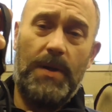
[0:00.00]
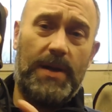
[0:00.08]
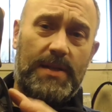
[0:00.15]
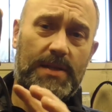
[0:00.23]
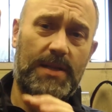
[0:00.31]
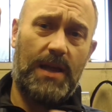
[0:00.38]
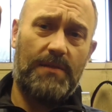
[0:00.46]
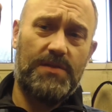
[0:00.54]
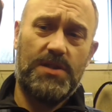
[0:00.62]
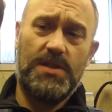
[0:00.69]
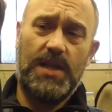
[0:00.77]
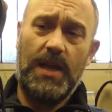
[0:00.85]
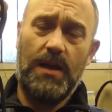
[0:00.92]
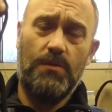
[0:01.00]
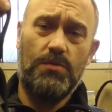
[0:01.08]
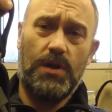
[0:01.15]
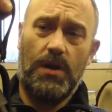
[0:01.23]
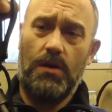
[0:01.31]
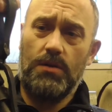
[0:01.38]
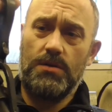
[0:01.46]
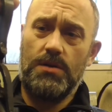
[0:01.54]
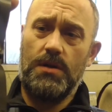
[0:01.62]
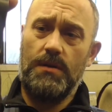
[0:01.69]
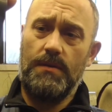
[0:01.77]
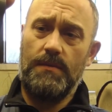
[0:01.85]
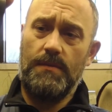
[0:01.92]
but it doesn't have to stick out a
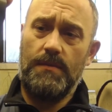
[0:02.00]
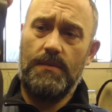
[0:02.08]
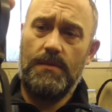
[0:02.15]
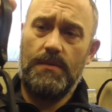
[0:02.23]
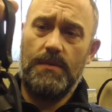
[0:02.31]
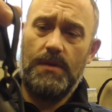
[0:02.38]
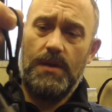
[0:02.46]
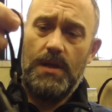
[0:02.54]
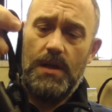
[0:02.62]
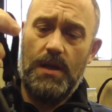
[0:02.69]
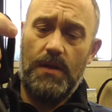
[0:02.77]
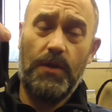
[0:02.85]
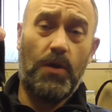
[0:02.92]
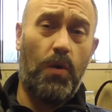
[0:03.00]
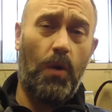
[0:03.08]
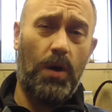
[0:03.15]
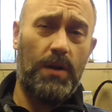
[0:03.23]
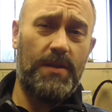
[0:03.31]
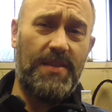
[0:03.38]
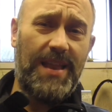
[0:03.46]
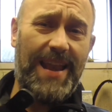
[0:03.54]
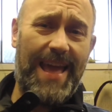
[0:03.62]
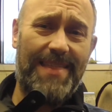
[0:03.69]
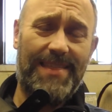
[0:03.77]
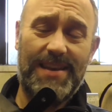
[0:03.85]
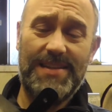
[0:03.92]
lot. The quality of the
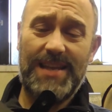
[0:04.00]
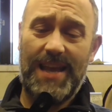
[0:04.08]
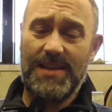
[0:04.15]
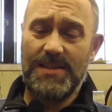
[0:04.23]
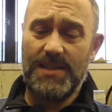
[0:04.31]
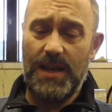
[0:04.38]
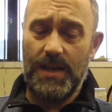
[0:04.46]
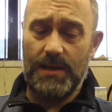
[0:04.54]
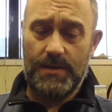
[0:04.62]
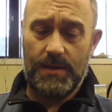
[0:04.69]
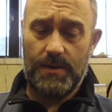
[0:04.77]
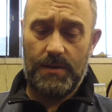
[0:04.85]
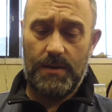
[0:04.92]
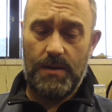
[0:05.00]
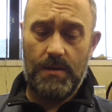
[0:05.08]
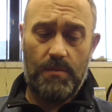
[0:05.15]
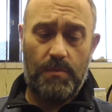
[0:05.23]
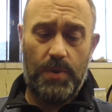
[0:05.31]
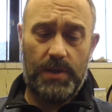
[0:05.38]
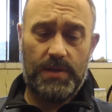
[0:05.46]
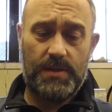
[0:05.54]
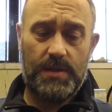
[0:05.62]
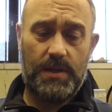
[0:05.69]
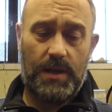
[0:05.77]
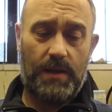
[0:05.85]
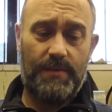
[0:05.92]
leather is excellent,
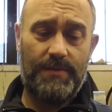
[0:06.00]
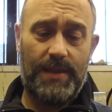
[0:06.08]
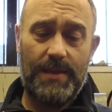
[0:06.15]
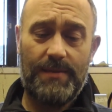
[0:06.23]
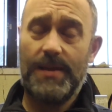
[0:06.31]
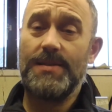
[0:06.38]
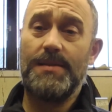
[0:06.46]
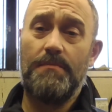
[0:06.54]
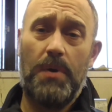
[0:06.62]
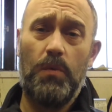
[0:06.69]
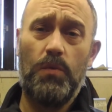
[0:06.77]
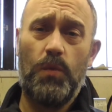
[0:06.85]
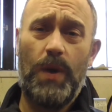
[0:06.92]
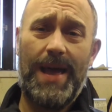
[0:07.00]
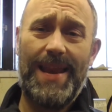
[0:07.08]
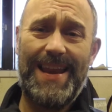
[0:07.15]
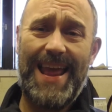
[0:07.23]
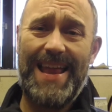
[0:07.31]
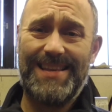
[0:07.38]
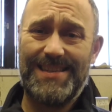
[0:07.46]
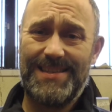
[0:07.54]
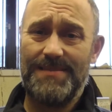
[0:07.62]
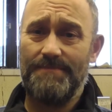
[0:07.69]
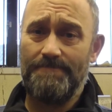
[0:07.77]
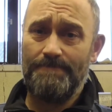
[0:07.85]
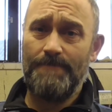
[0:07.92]
but I think that's about where it
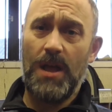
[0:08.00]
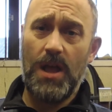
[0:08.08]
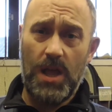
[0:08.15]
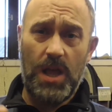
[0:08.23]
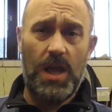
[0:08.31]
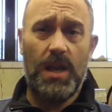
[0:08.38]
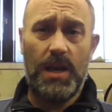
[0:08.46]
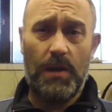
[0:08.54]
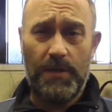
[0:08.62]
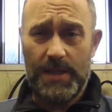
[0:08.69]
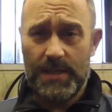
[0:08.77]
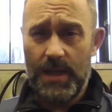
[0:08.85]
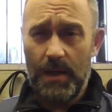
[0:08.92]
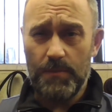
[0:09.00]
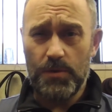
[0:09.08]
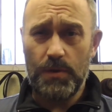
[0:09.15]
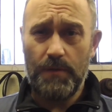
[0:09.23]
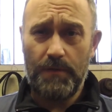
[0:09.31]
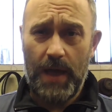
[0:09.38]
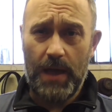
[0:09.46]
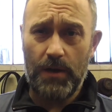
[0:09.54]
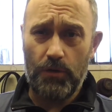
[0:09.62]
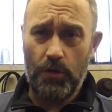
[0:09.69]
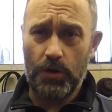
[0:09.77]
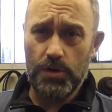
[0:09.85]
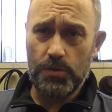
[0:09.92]
ends. Now this comes with a ferro
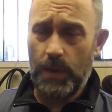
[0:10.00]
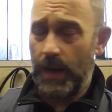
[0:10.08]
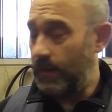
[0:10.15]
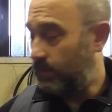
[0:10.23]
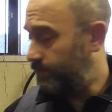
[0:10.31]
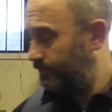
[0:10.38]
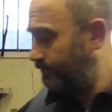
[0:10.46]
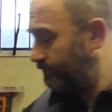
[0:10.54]
rod as well.